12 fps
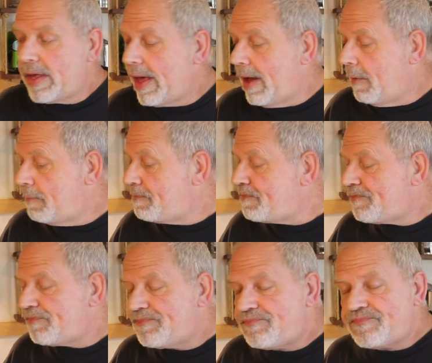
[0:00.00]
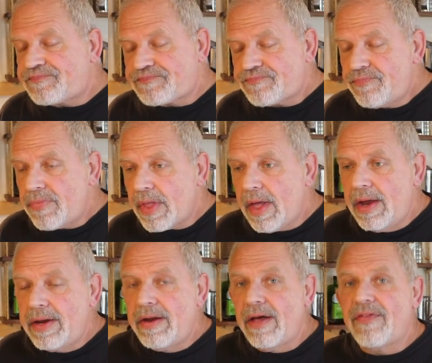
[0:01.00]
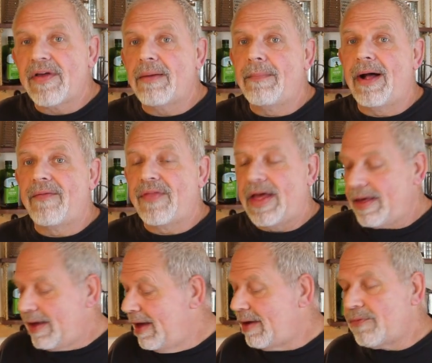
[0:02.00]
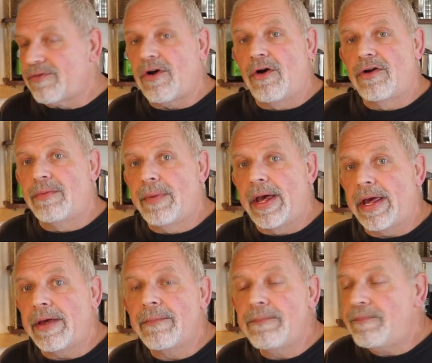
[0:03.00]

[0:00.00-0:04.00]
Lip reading: cow. And nothing about that cake was hard to make.